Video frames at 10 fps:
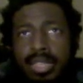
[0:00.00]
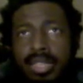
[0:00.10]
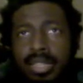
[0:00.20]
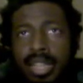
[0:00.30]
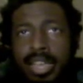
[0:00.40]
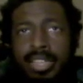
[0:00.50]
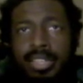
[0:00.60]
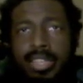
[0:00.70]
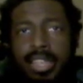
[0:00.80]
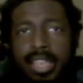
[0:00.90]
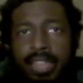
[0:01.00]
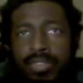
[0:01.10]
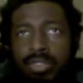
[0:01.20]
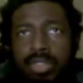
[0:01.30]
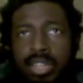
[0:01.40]
Like, if
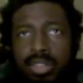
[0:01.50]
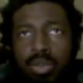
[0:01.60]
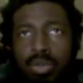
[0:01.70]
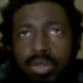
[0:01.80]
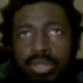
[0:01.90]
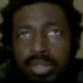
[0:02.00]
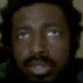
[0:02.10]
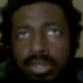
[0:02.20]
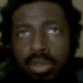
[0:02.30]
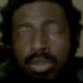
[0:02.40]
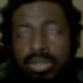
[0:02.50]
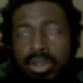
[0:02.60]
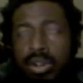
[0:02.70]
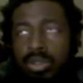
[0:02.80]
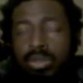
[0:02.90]
you're like an older
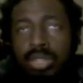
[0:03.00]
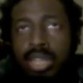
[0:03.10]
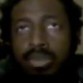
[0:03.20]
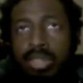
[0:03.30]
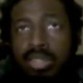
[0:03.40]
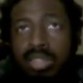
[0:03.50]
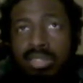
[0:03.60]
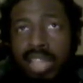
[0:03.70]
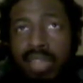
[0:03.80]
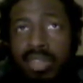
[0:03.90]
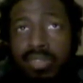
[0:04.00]
hardcore gamer that doesn't have like a